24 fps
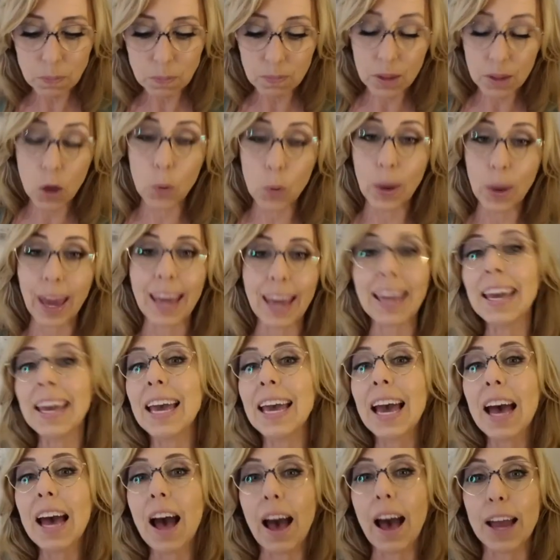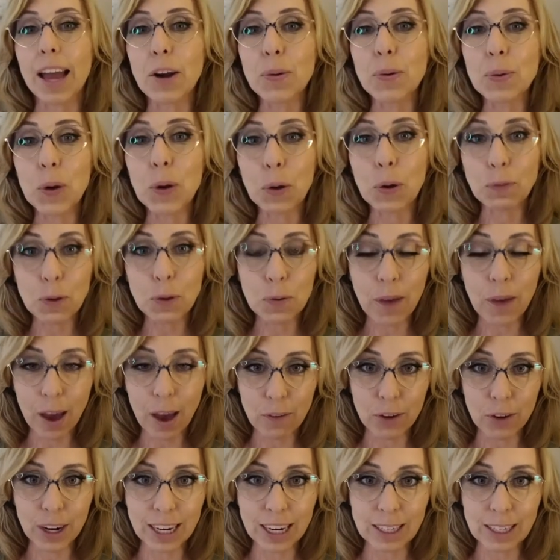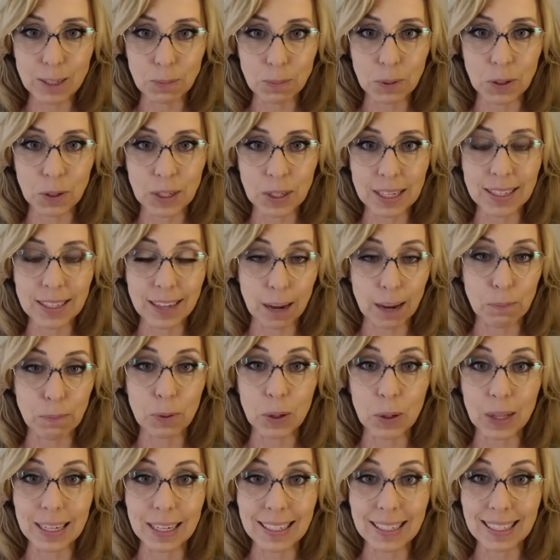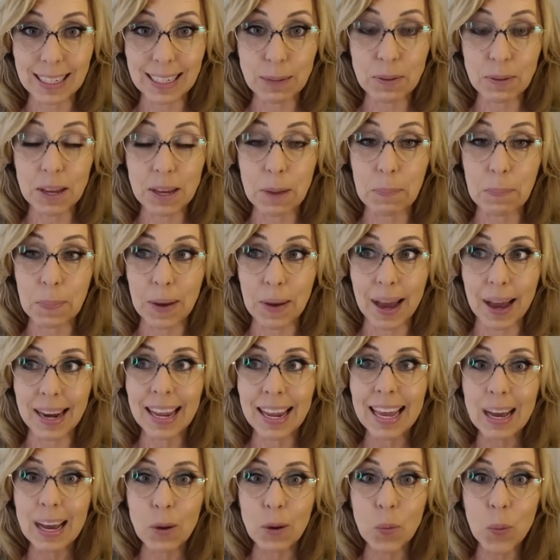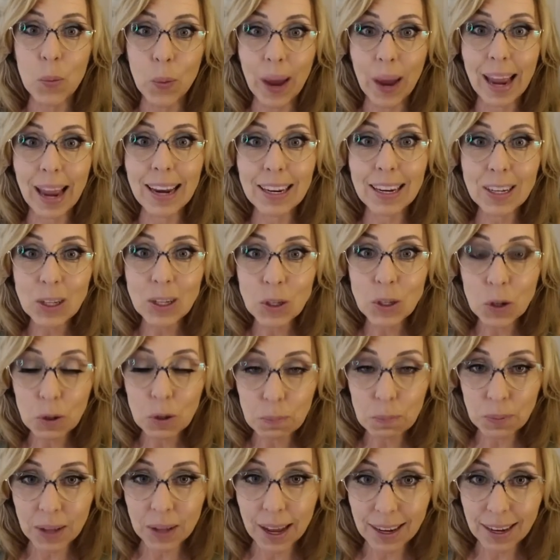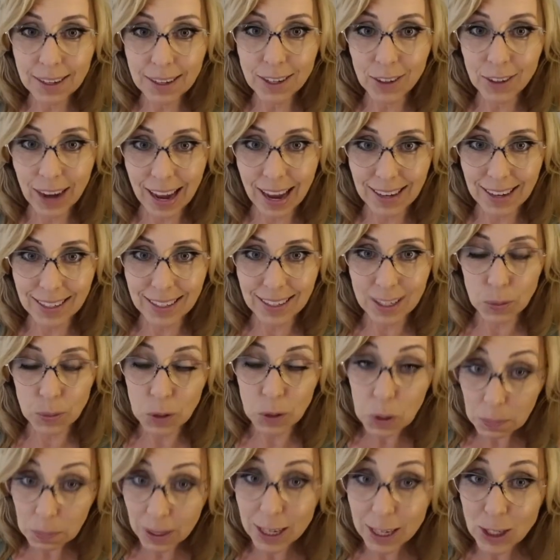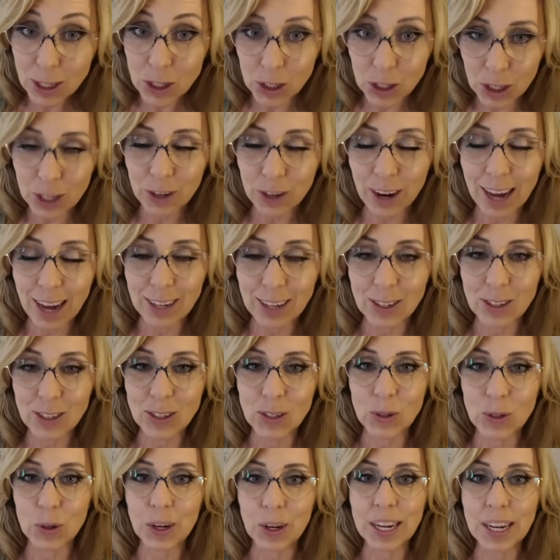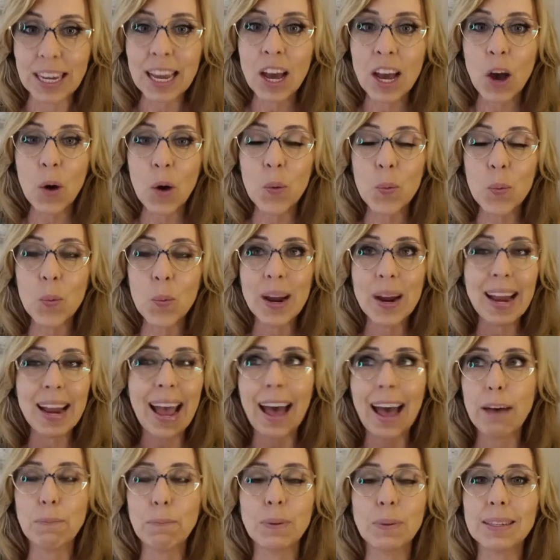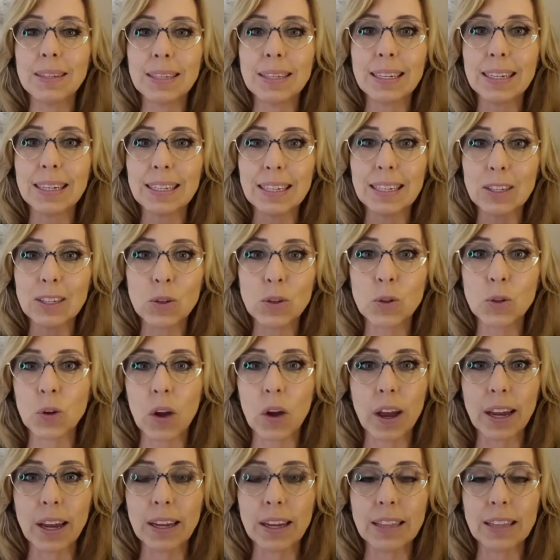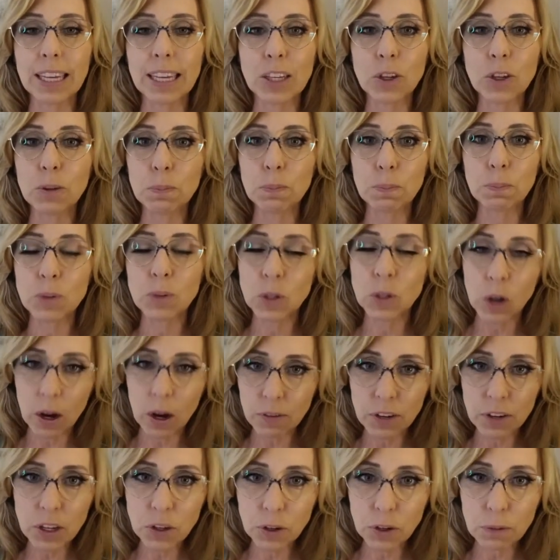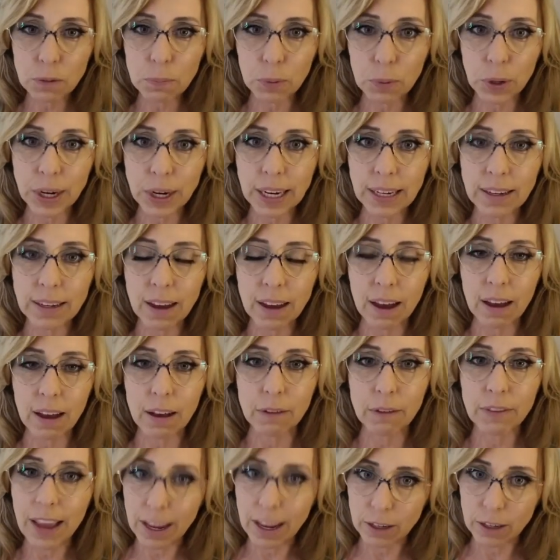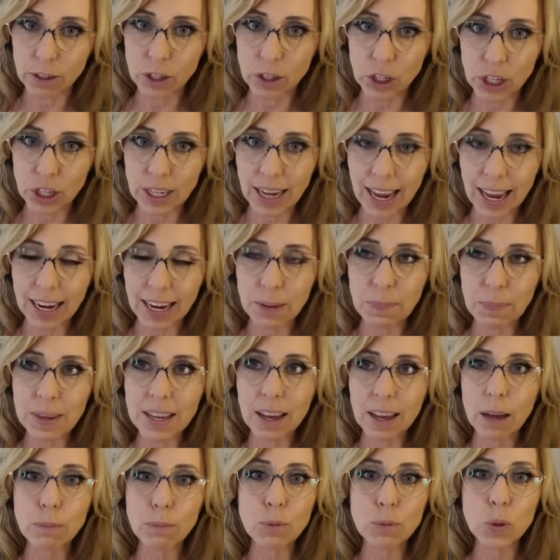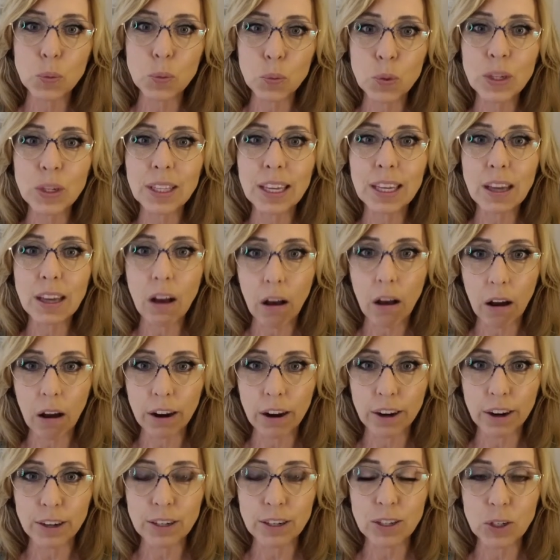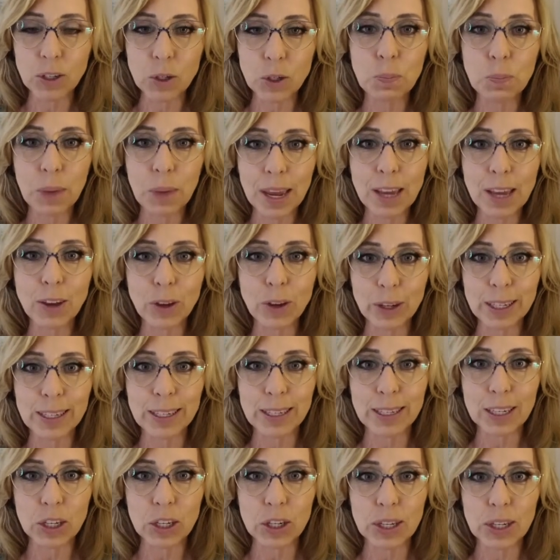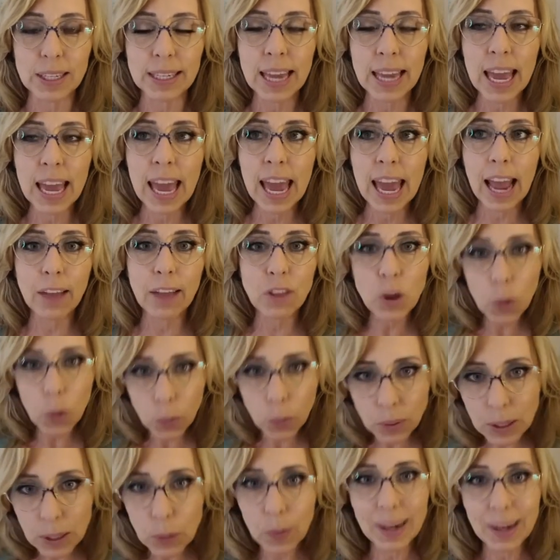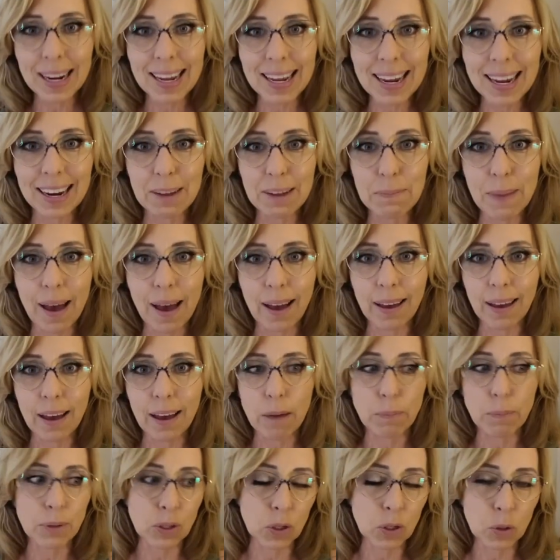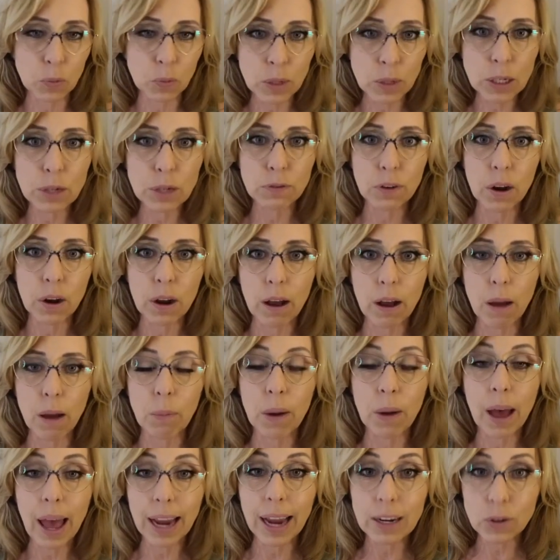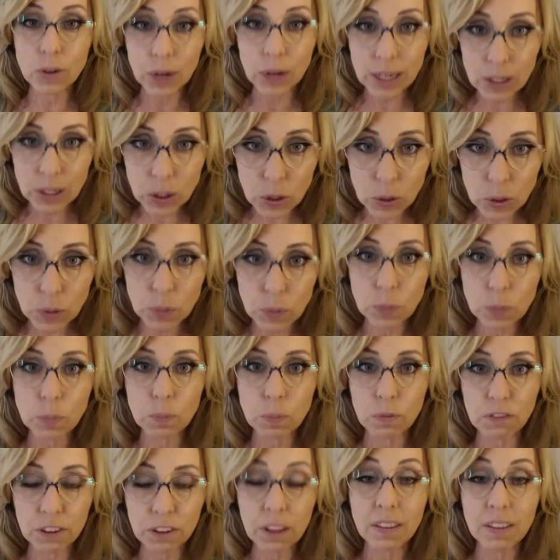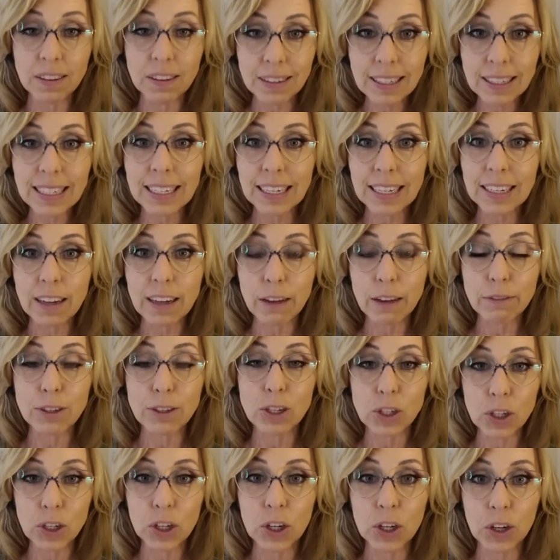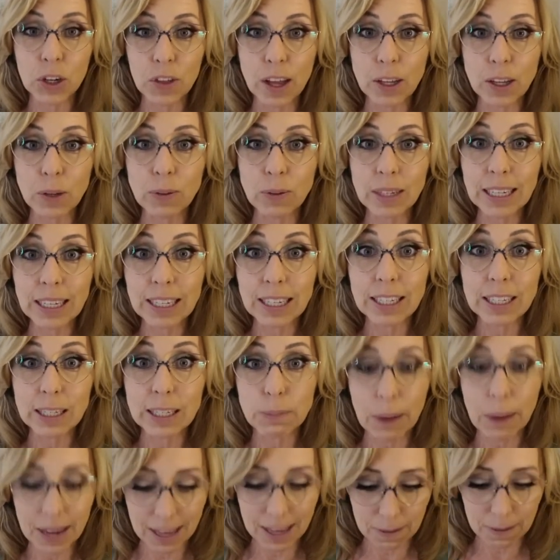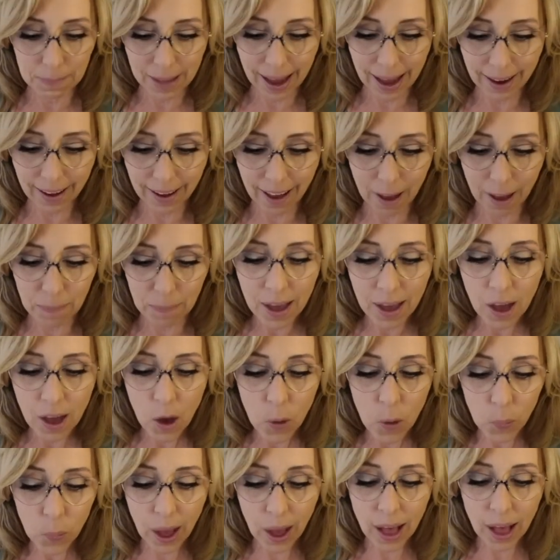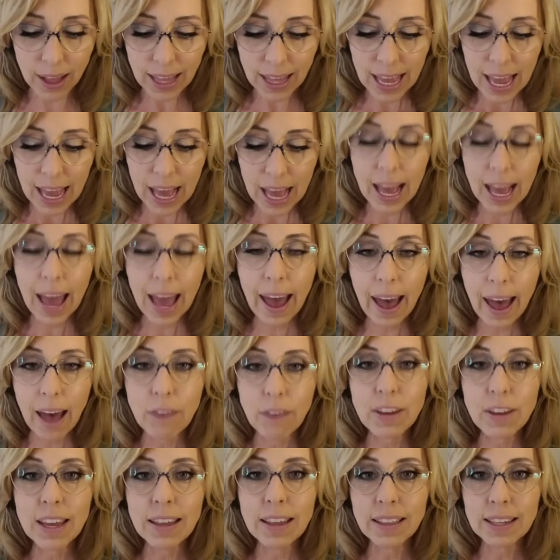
Okay, I don't know if you've ever experienced hypoglycemia, but when your blood crashes, when your blood sugar crashes, what happens is it's drawing, like you're starving your brain of energy, and it becomes really hard to make good decisions. And the only way to get it back up is to reach for a carbohydrate to fill the need of the sugar that you need to spike it back up. Well, having